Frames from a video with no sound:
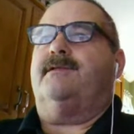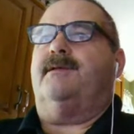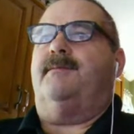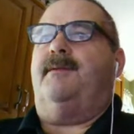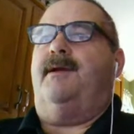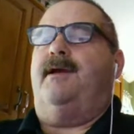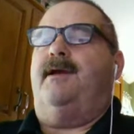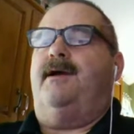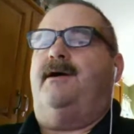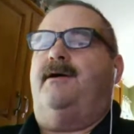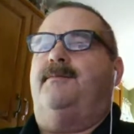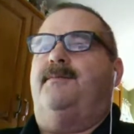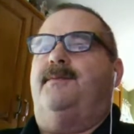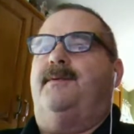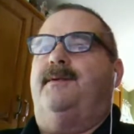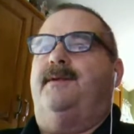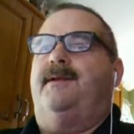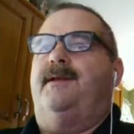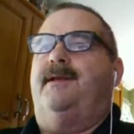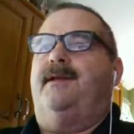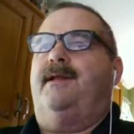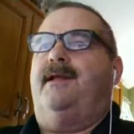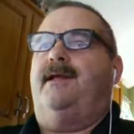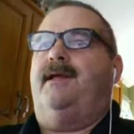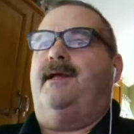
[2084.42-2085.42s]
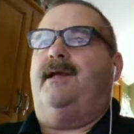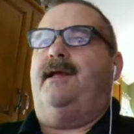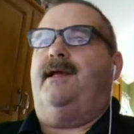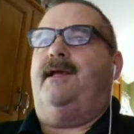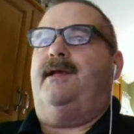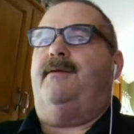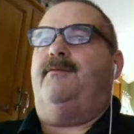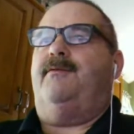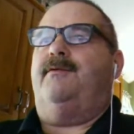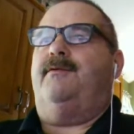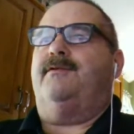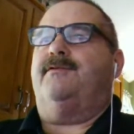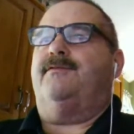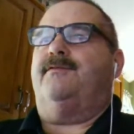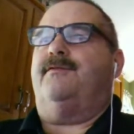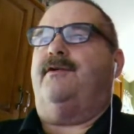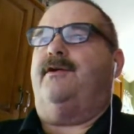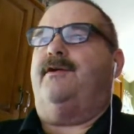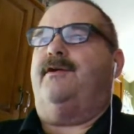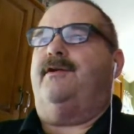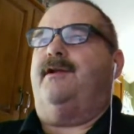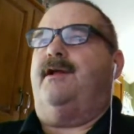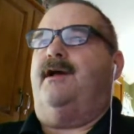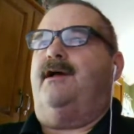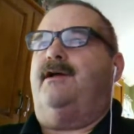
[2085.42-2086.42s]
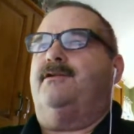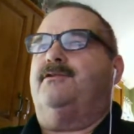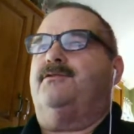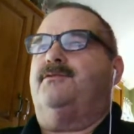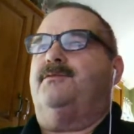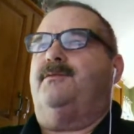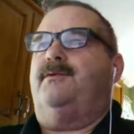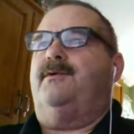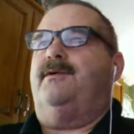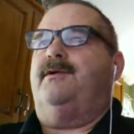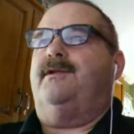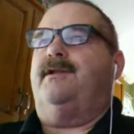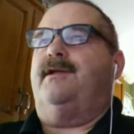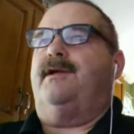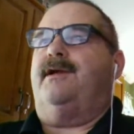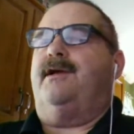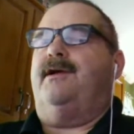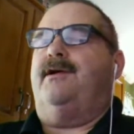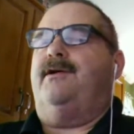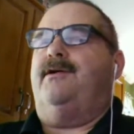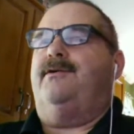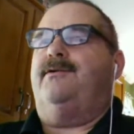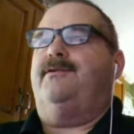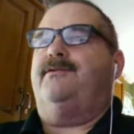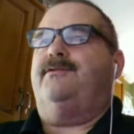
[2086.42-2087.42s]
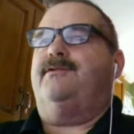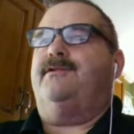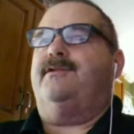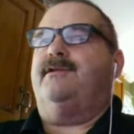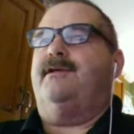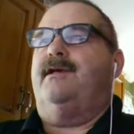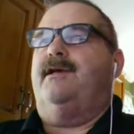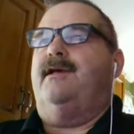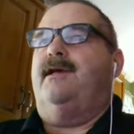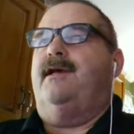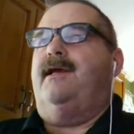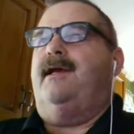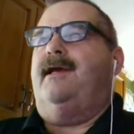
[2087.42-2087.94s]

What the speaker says: some help, and he was very knowledgeable in the codes.